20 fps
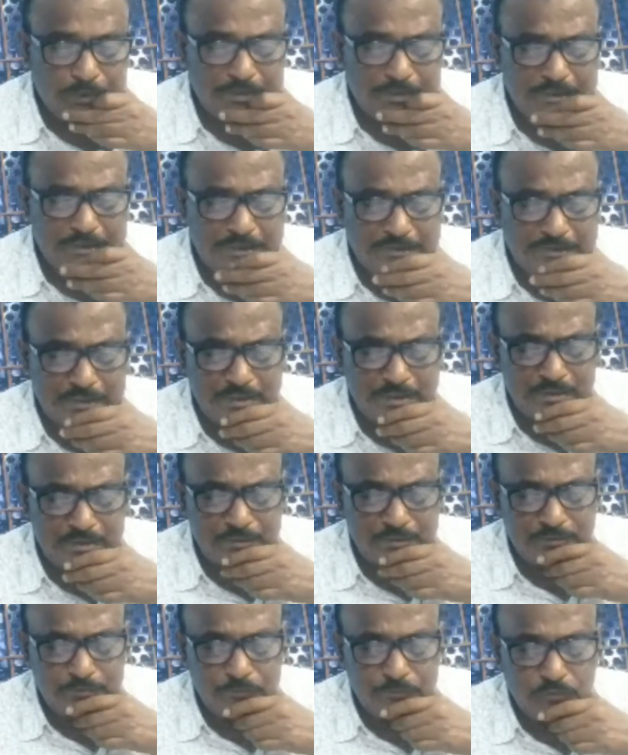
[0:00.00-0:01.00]
it says,
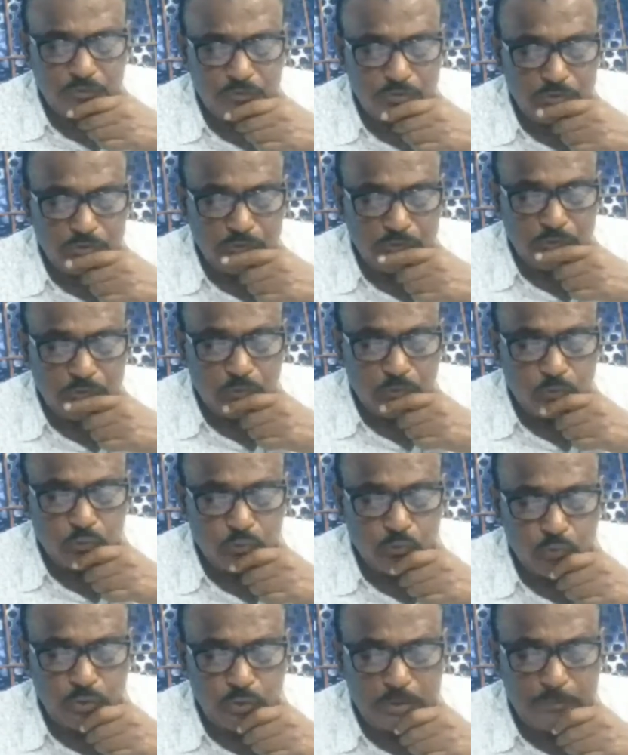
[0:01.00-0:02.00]

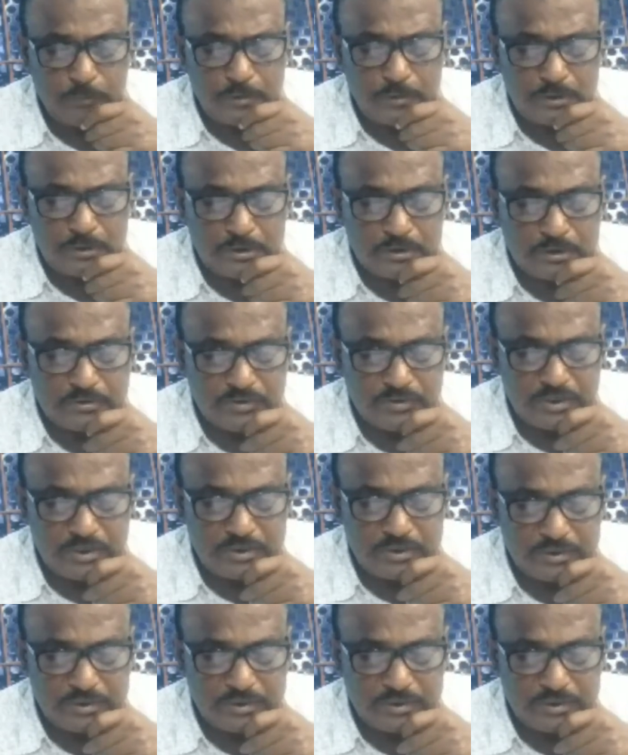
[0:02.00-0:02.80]
whoever causes